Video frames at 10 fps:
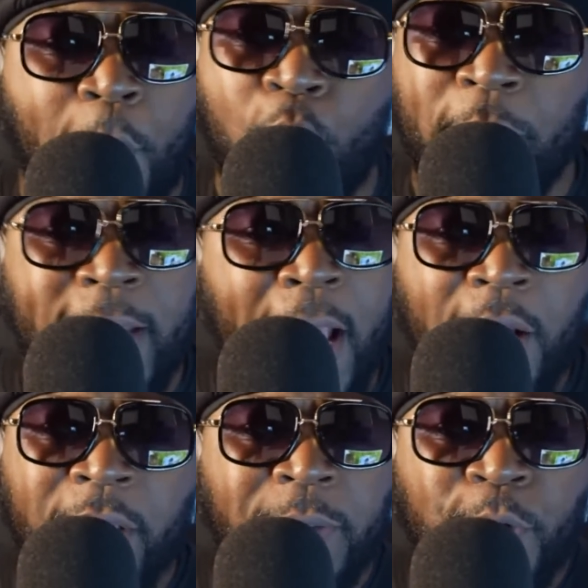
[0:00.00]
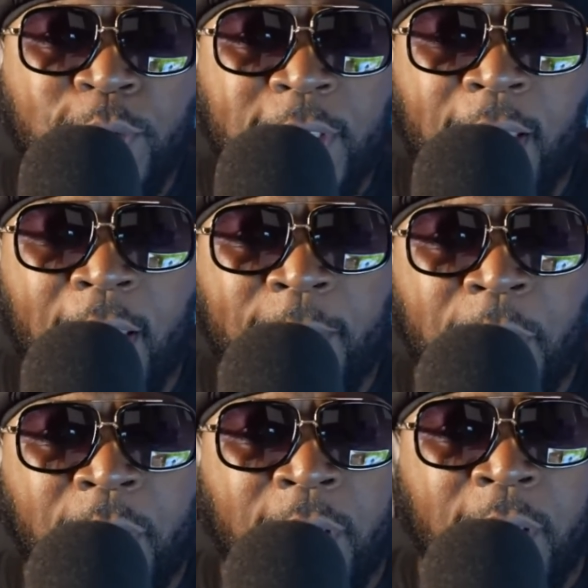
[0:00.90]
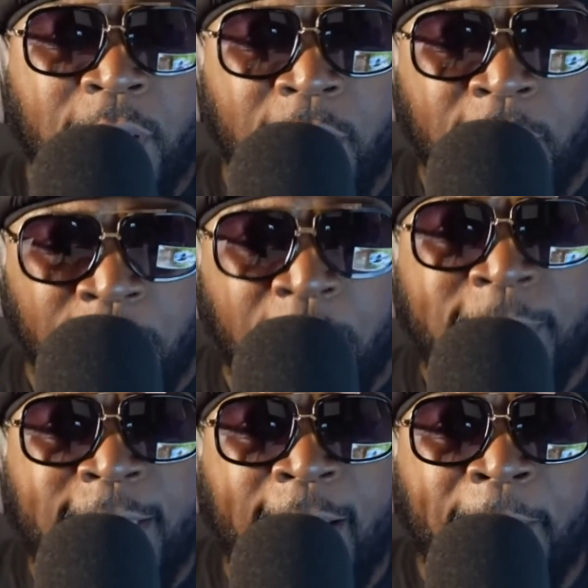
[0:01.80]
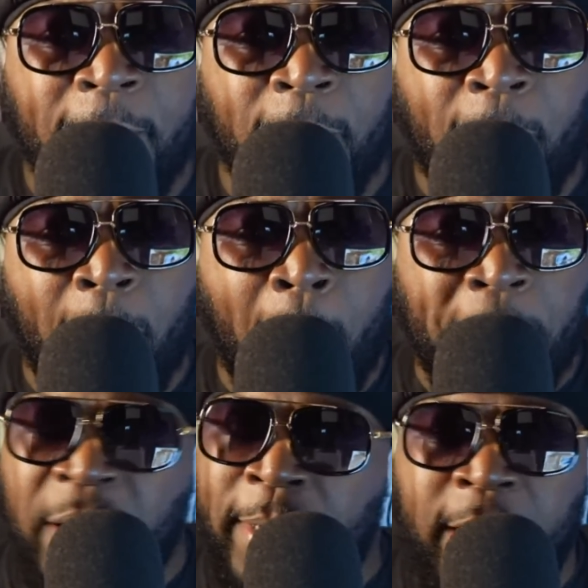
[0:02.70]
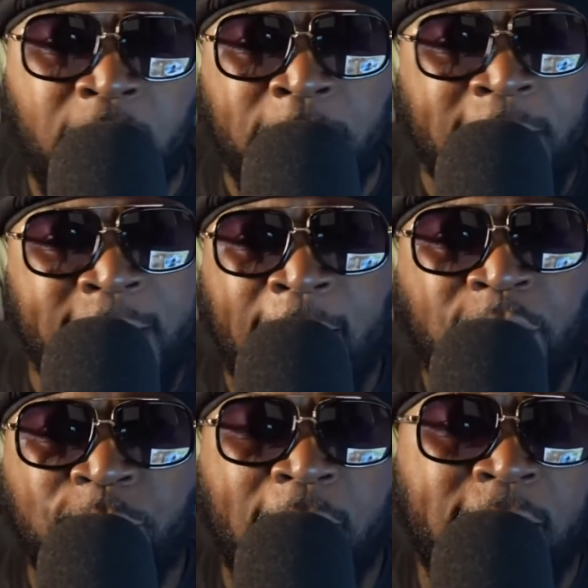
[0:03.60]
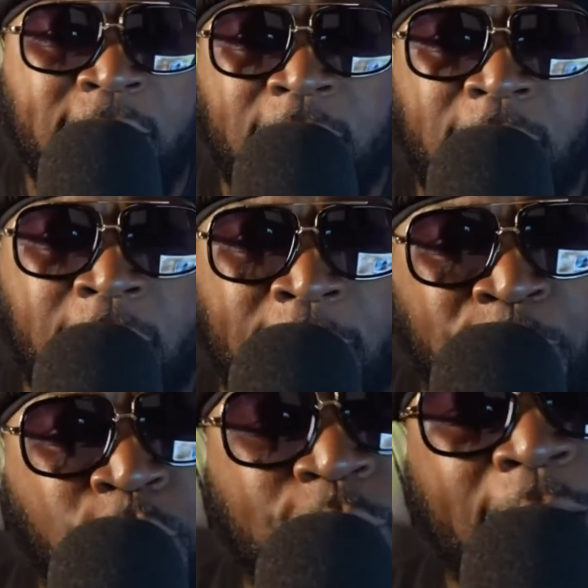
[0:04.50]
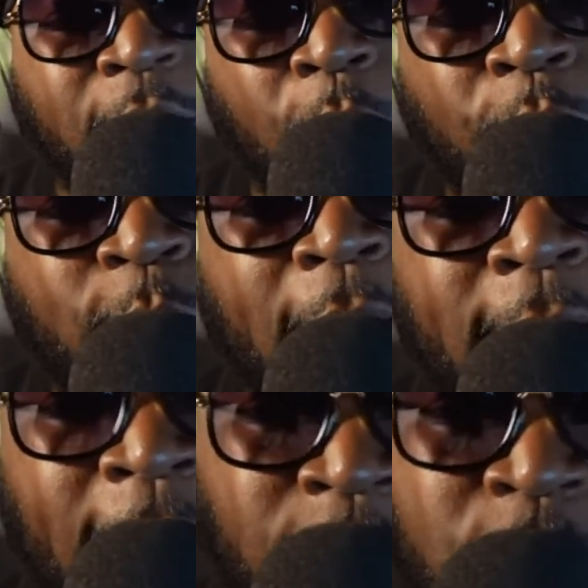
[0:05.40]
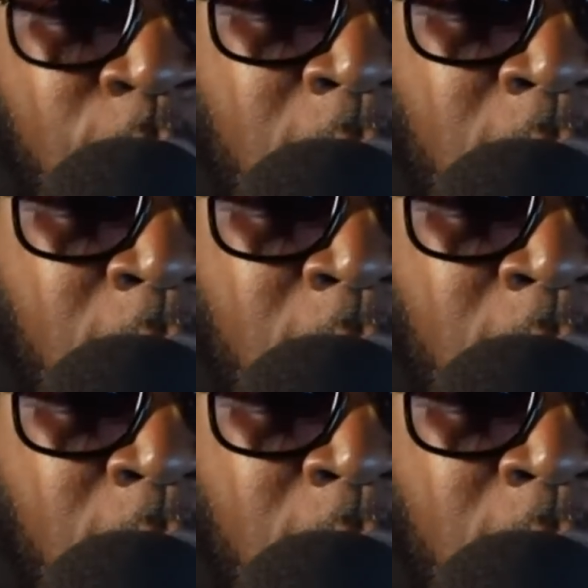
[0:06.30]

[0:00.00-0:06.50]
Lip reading: the way down in the music game. You know what I'm saying? Eminem, he ain't trying to get in there. If you're trying to go through that next door,